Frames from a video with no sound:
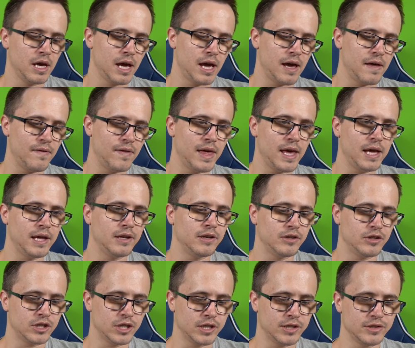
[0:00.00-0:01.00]
and then
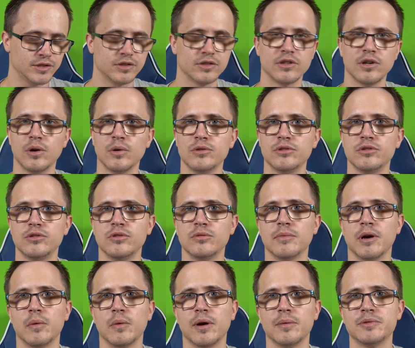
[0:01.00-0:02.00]
just go to
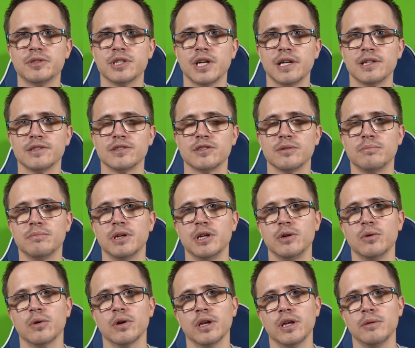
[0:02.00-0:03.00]
my website and submit
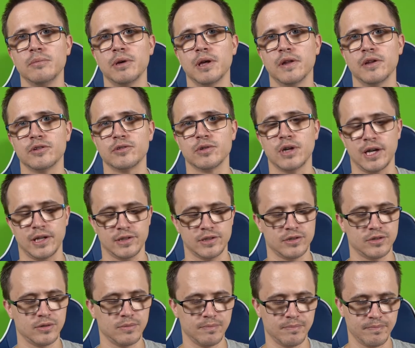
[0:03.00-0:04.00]
your email
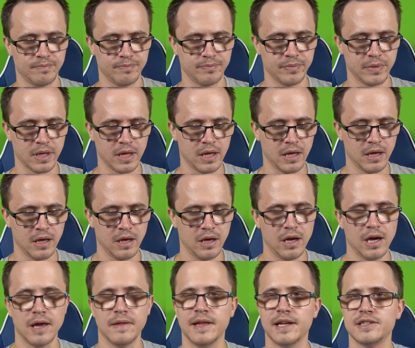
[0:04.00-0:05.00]
address.
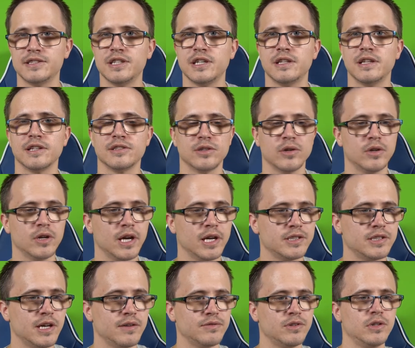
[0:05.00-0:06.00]
And that's it. That's all you
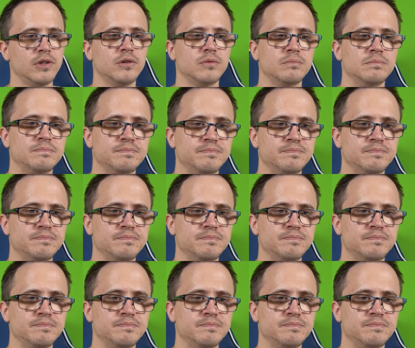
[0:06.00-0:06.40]
guys have to do.